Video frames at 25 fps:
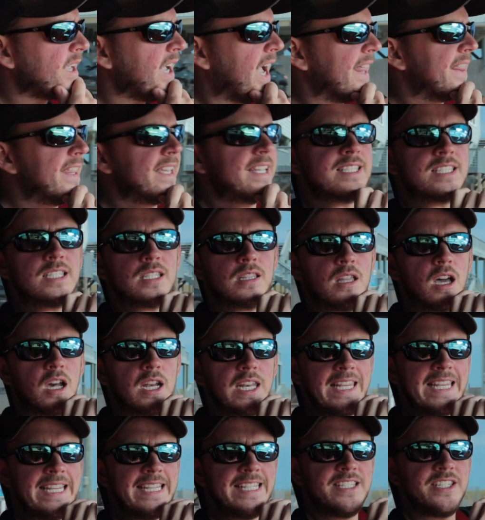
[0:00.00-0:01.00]
I think it's a
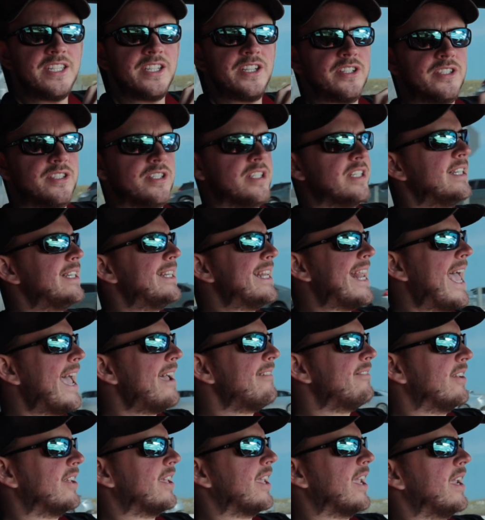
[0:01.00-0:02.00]
lot easier to
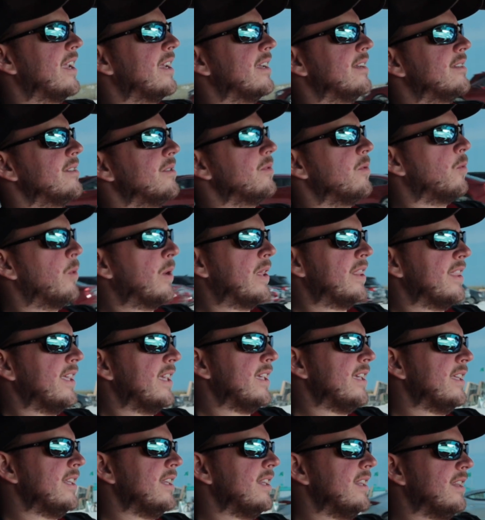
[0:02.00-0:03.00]
navigate
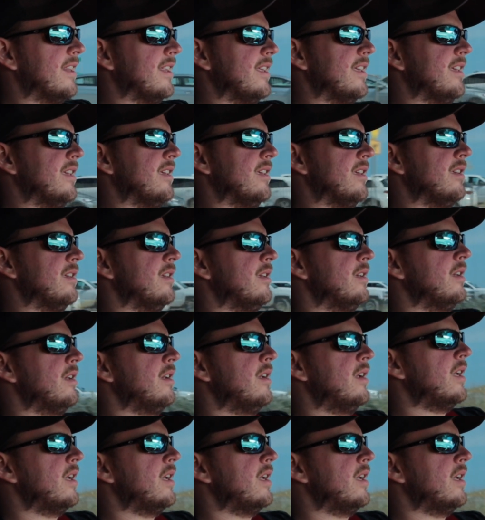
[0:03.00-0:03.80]
within the